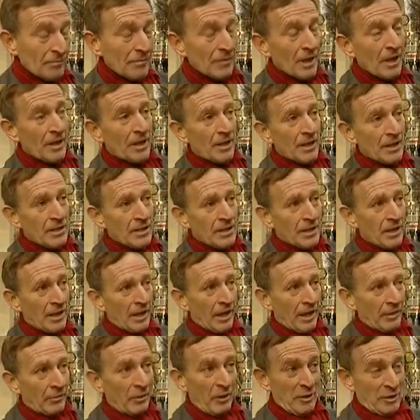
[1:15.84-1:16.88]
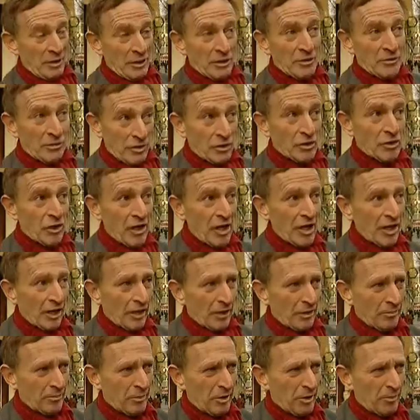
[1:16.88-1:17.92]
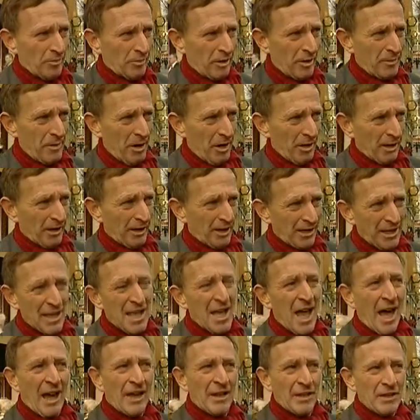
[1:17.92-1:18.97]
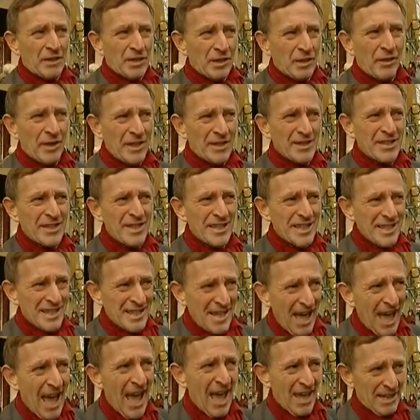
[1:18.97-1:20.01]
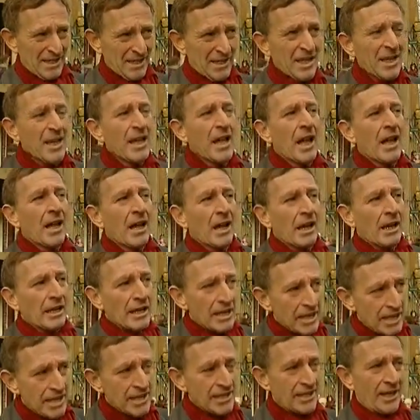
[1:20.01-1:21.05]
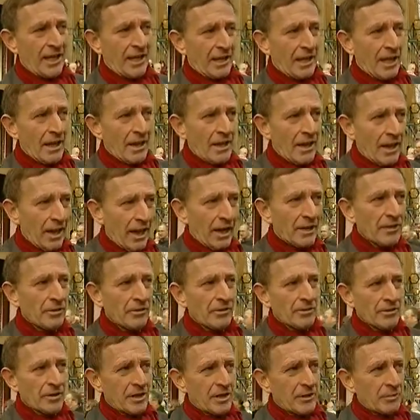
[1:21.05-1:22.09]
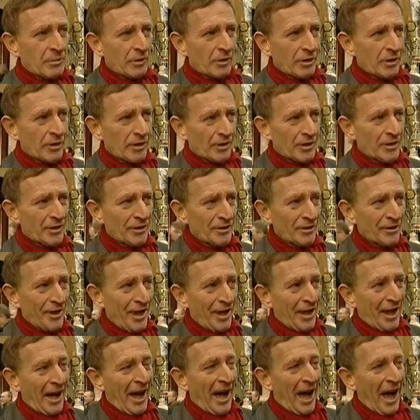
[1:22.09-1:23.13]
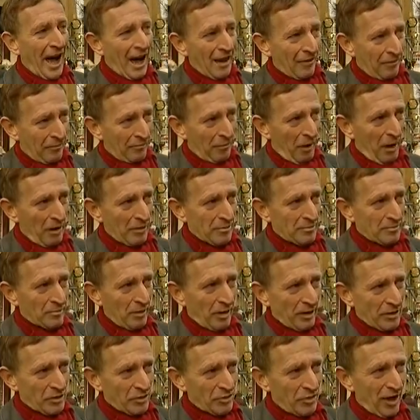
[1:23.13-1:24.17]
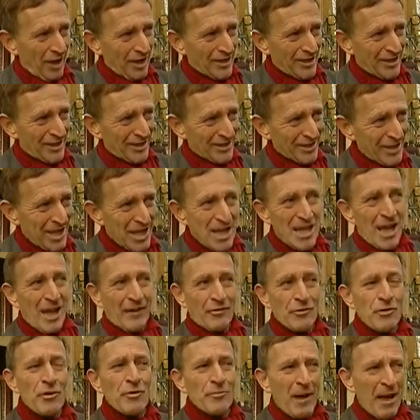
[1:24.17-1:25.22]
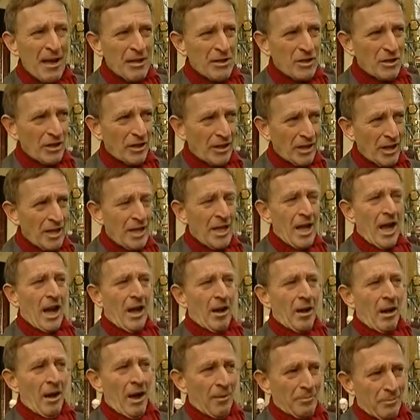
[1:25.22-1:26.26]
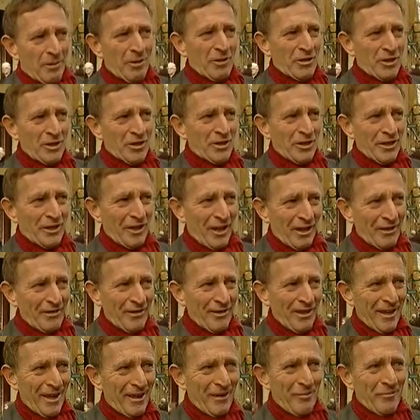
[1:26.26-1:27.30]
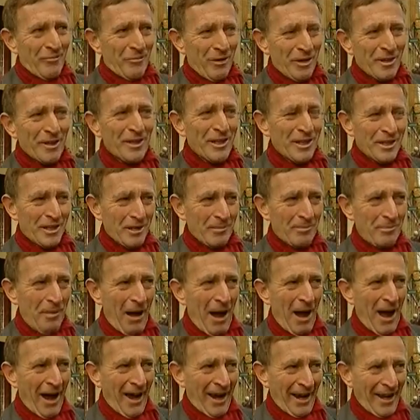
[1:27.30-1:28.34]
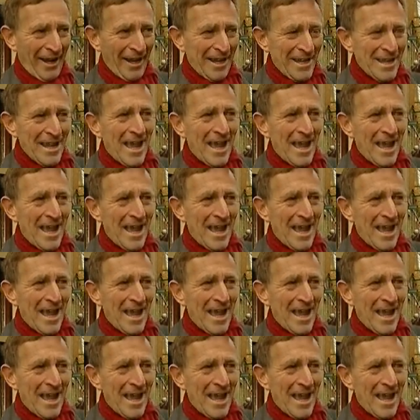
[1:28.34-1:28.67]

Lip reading: which is restraining the property market. And until they see that easing, then I don't see we're going to have house price rises. If you imagine a purchaser out there wanting to buy,